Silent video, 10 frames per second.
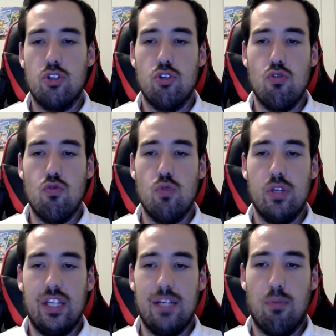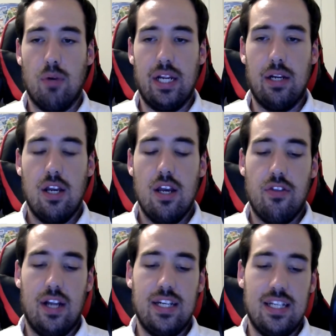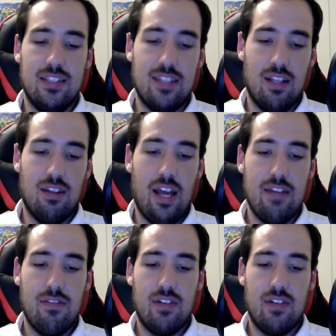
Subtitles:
to really bring their ideas to life,